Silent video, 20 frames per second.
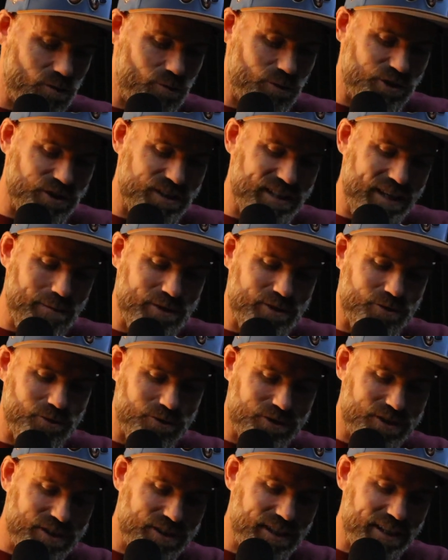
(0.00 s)
which is
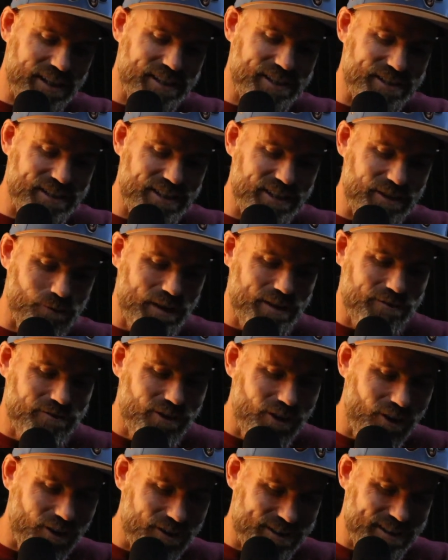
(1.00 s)
episode 60, we've
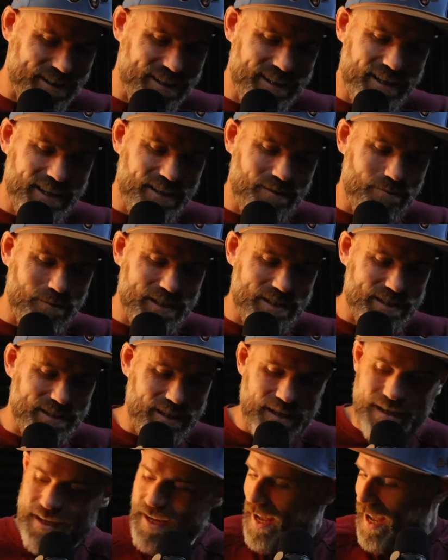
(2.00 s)
got
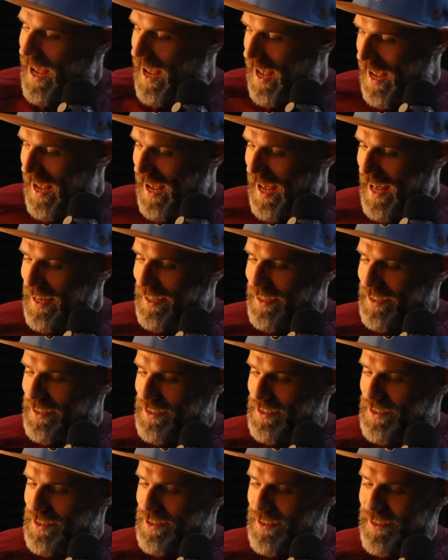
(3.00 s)
Mr.
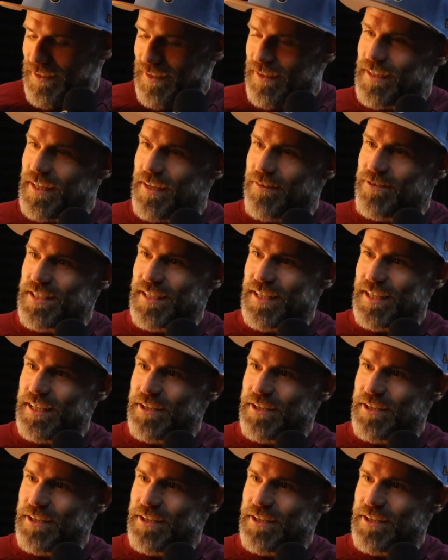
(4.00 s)
Alex. Give us a little